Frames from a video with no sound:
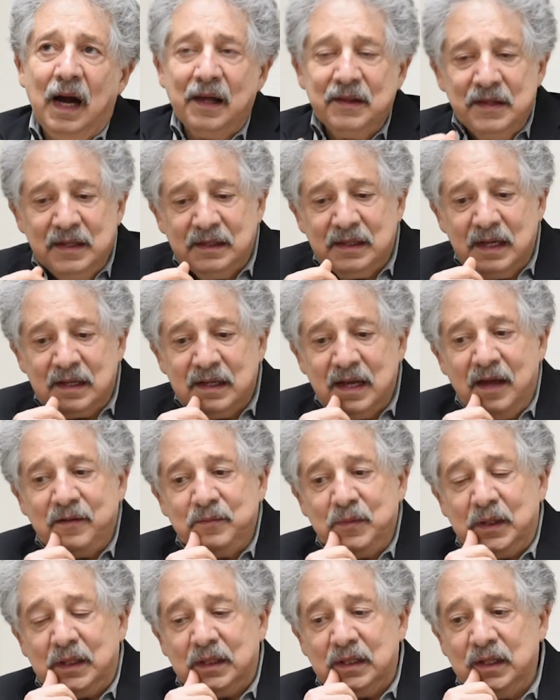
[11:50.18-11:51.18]
I think that gave
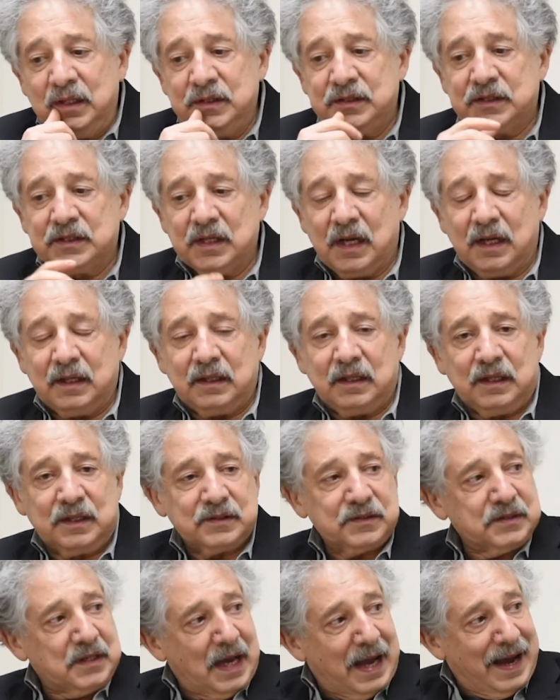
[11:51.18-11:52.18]
me insight
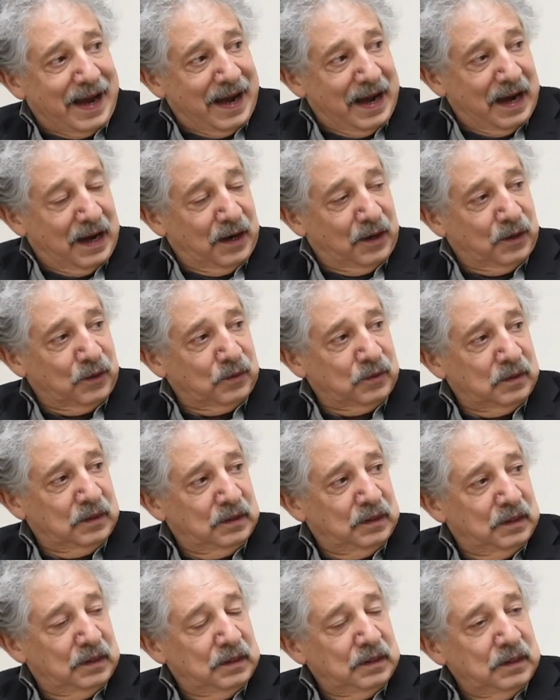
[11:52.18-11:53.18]
as to how
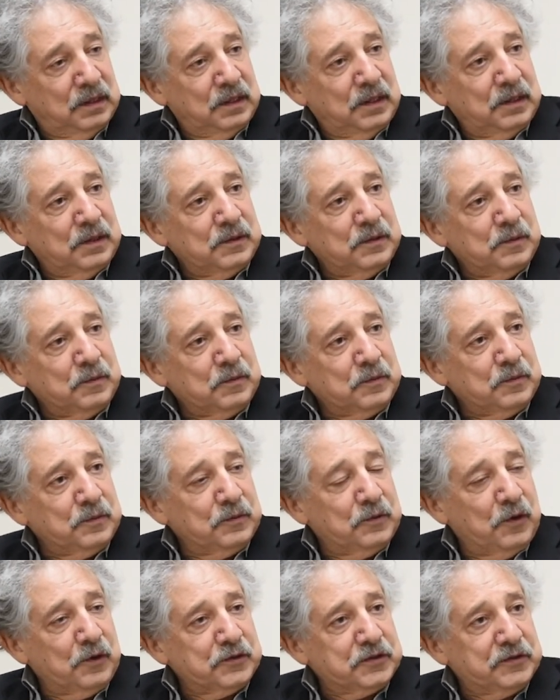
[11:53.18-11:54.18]

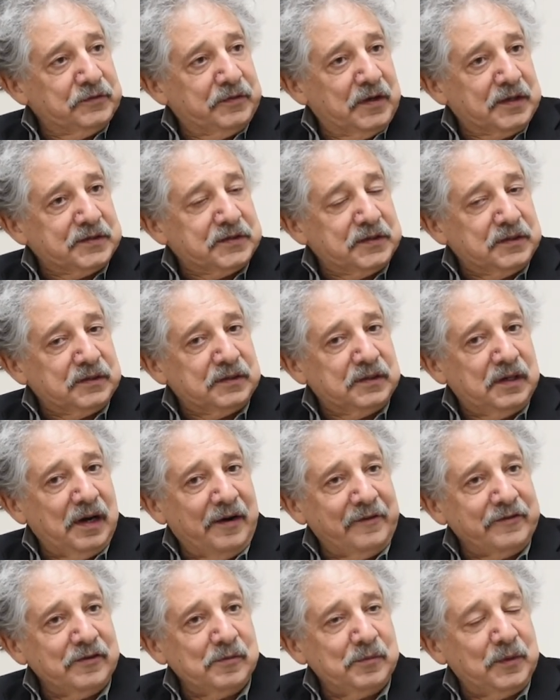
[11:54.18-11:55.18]
those of us in
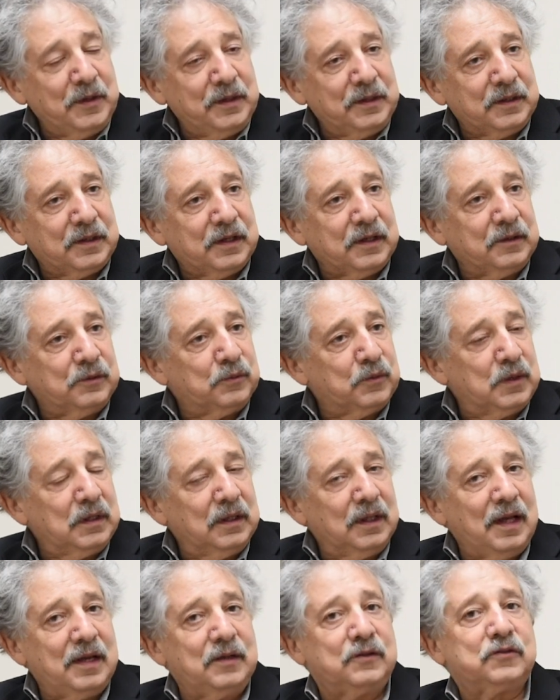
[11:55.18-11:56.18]
government can
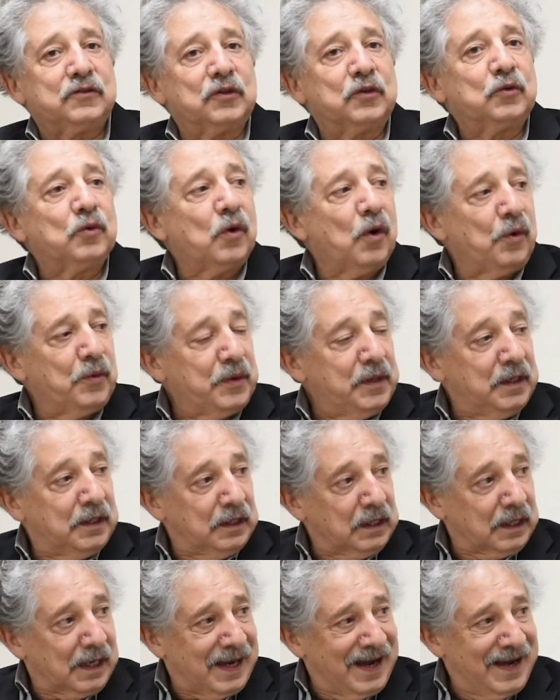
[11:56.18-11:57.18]
relate to growing
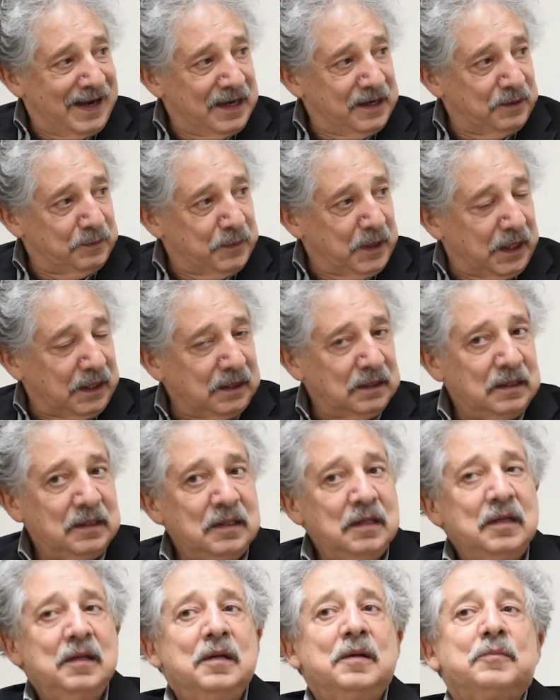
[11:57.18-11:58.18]
an economy,
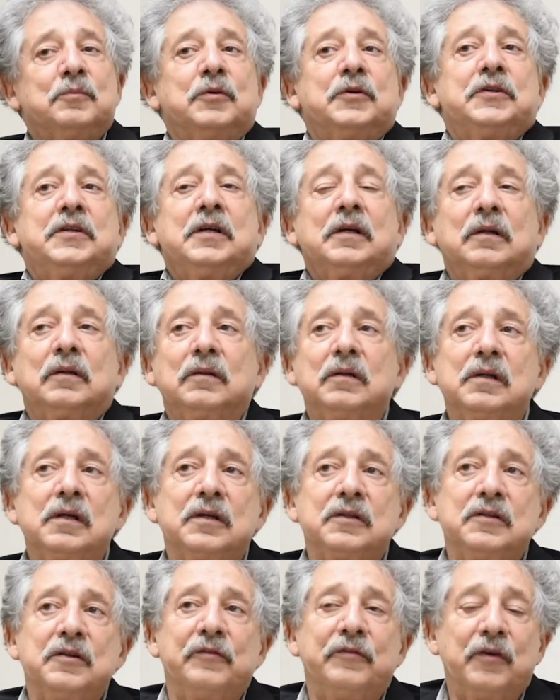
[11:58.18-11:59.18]
particularly
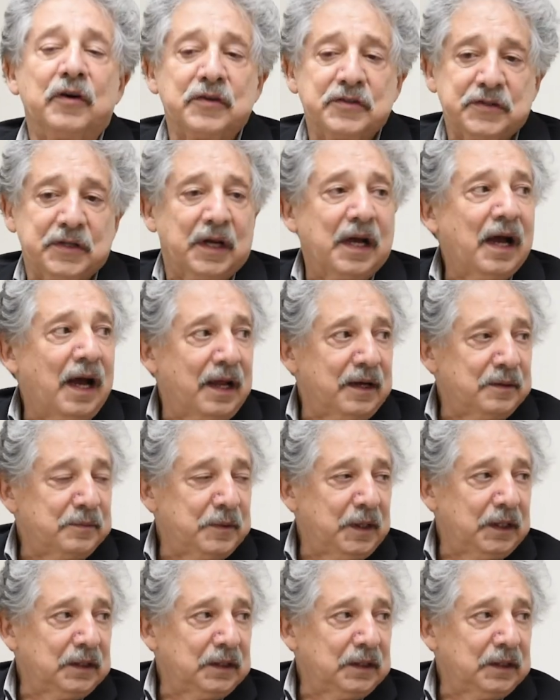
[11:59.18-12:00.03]
a diverse economy.